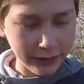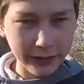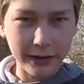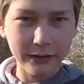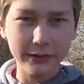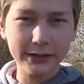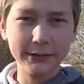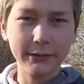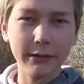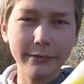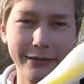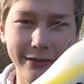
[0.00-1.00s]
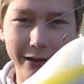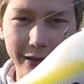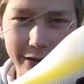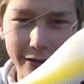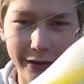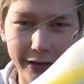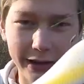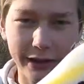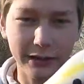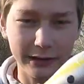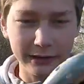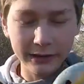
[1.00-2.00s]
Got a little square bill on there right
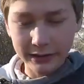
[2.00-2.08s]
now.